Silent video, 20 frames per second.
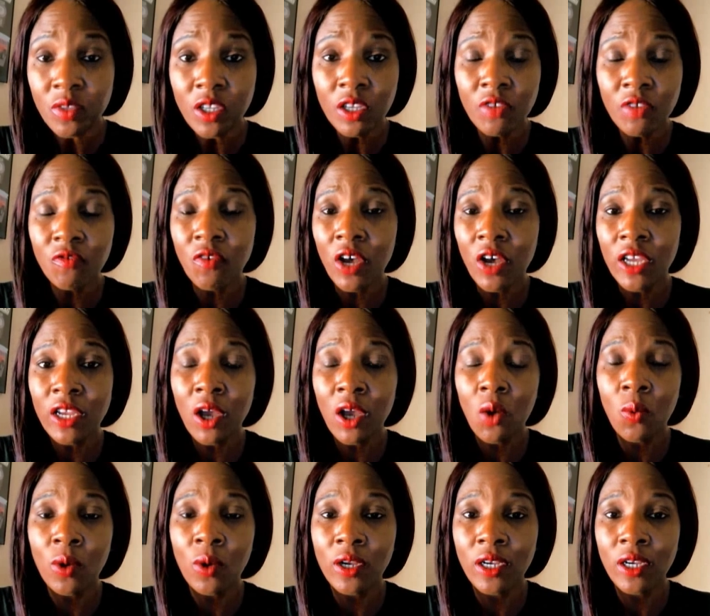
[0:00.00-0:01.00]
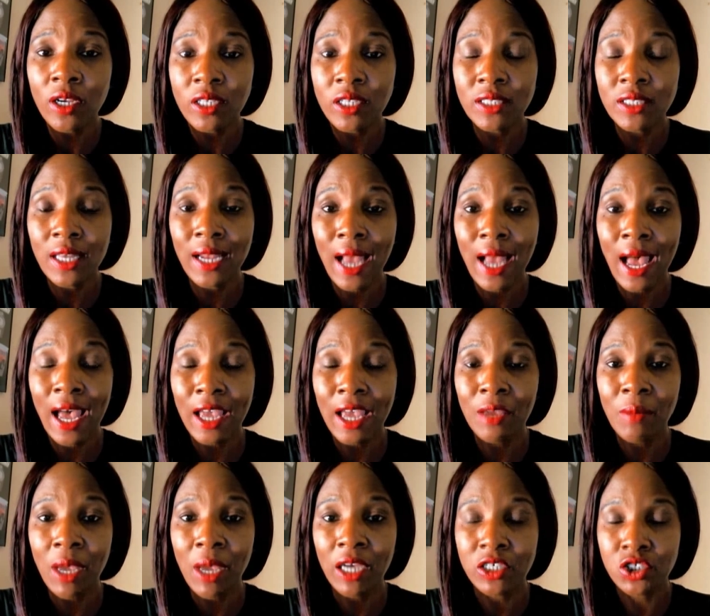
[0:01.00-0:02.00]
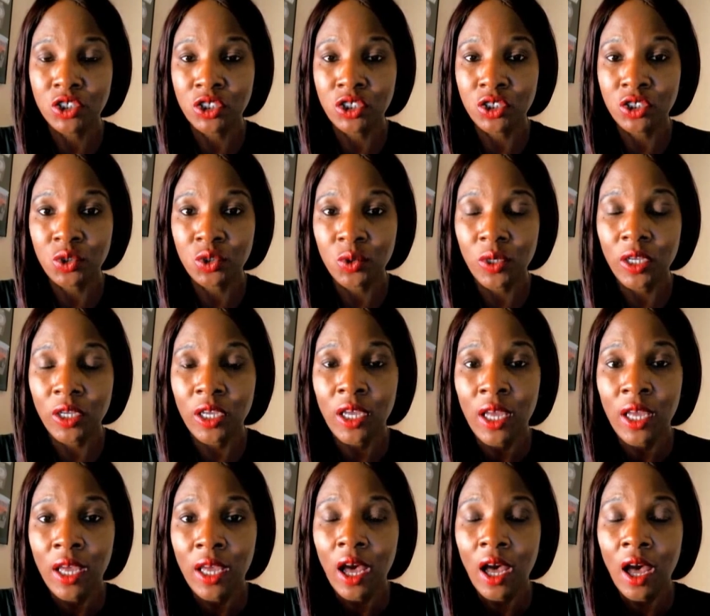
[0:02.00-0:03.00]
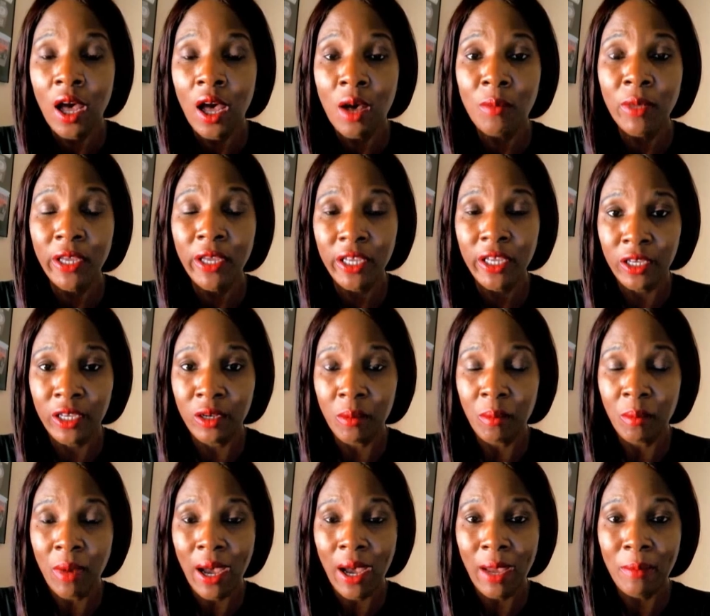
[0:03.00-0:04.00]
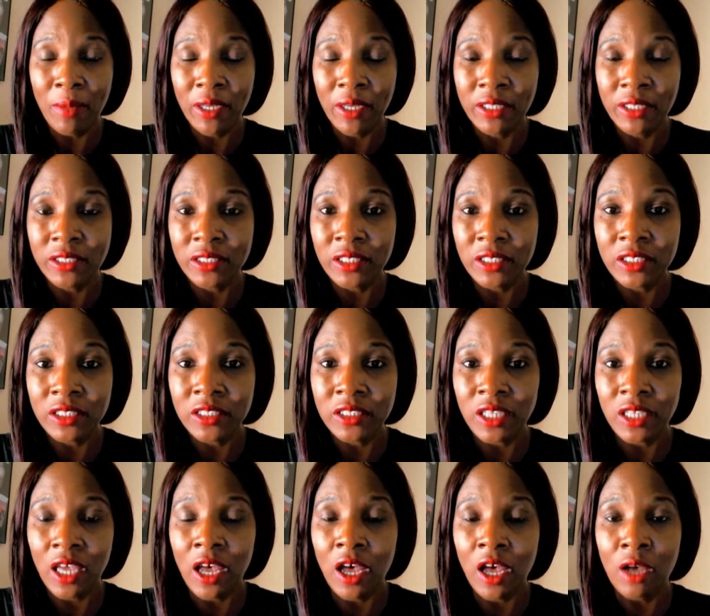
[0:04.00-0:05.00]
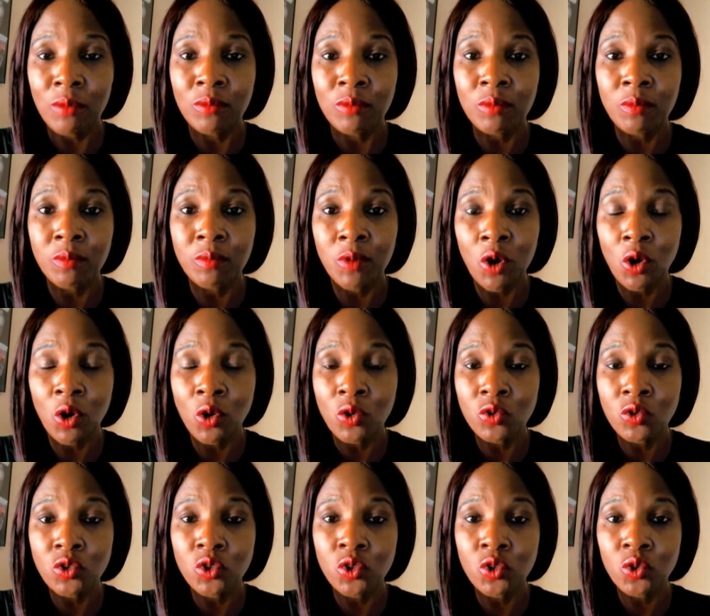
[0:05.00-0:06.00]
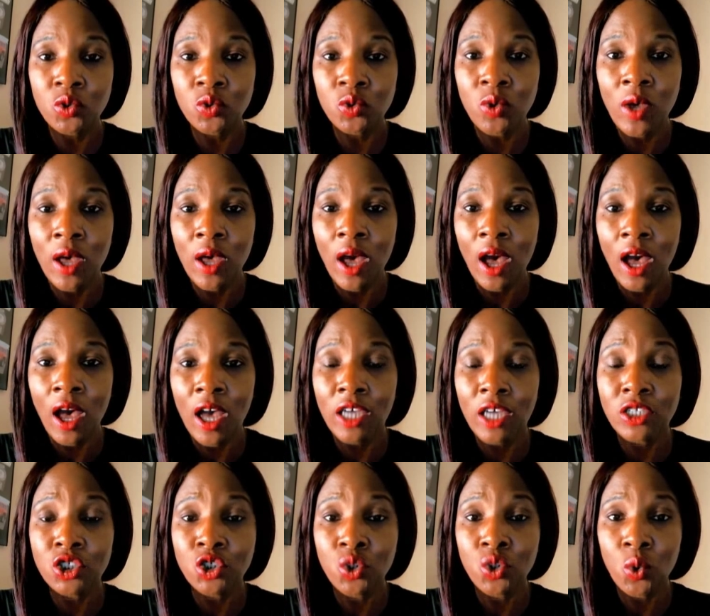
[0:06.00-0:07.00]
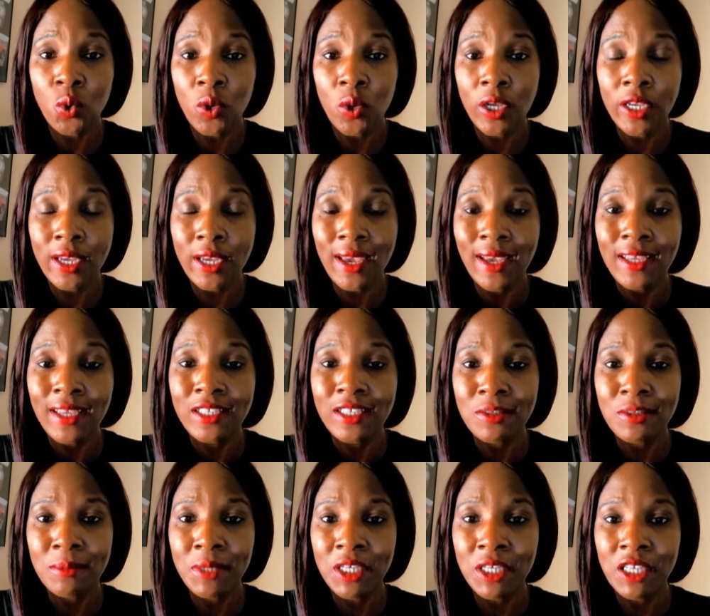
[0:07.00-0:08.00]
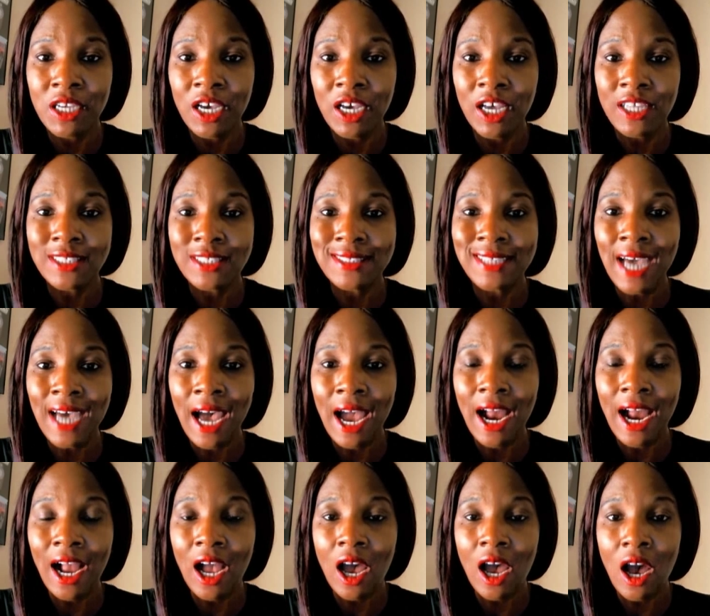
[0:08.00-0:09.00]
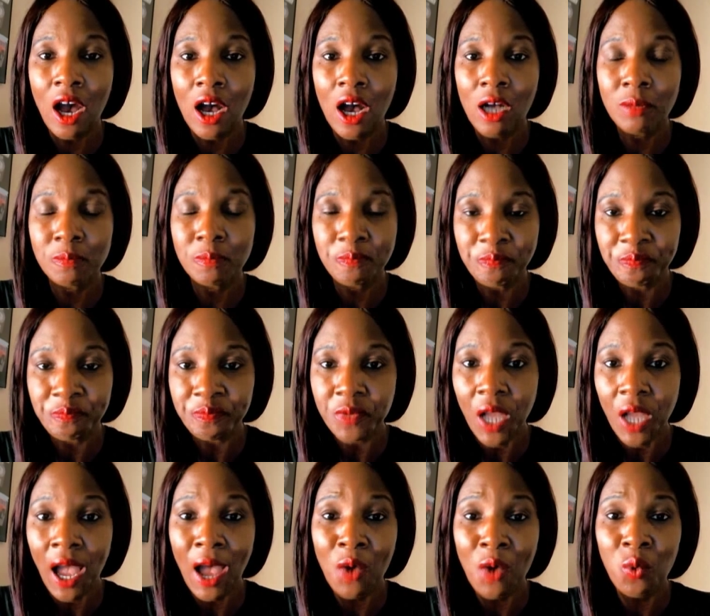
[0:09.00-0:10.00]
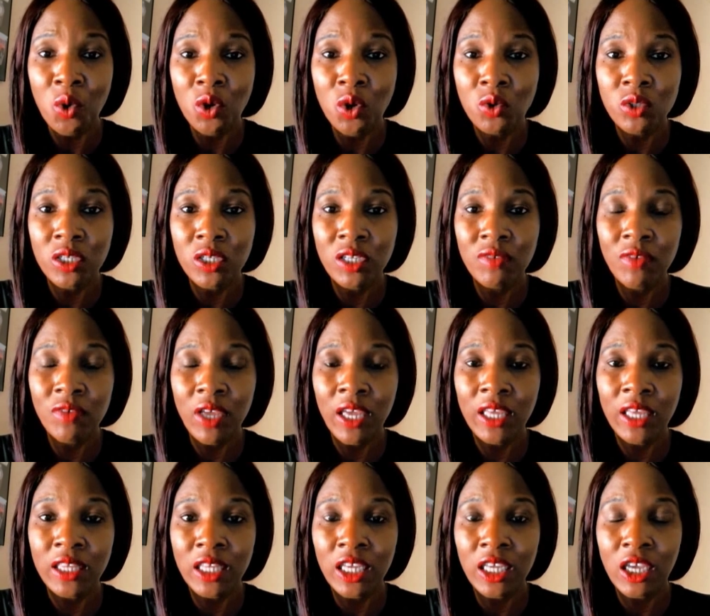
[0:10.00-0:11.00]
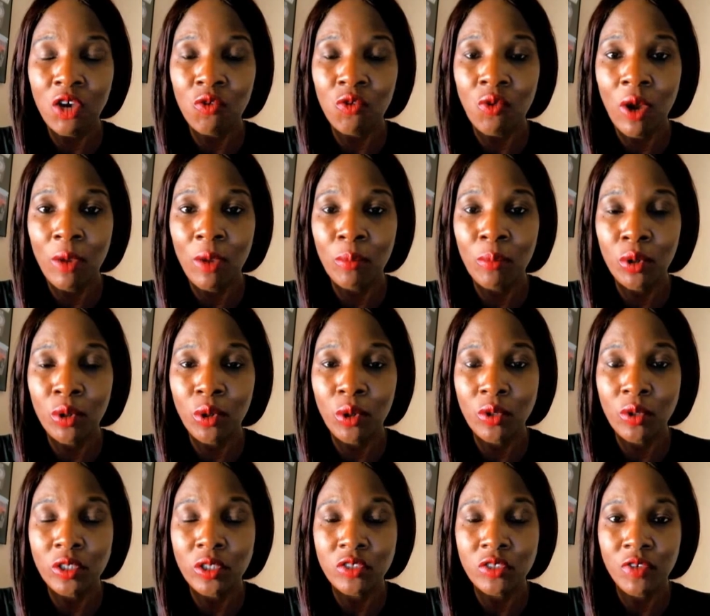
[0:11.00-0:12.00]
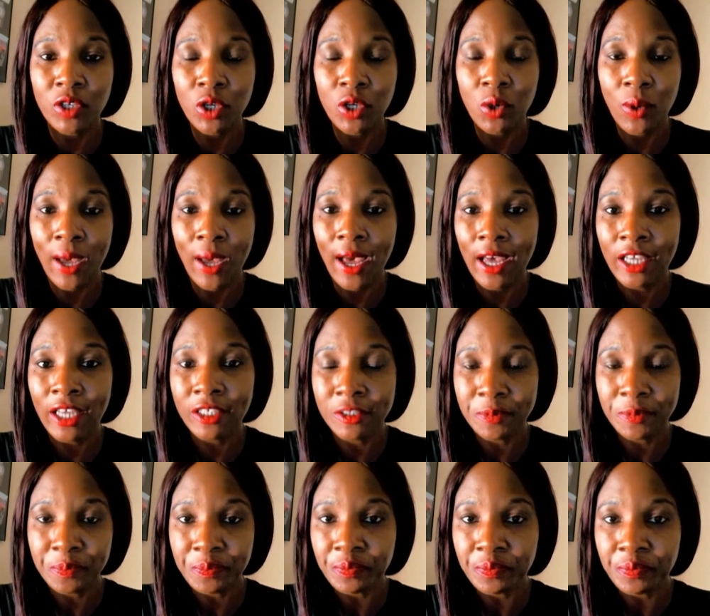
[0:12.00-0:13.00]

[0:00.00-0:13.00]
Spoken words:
and find out what it is that I am actually doing and my business, go to joinyamina.com. I will leave a link right below this video, guys.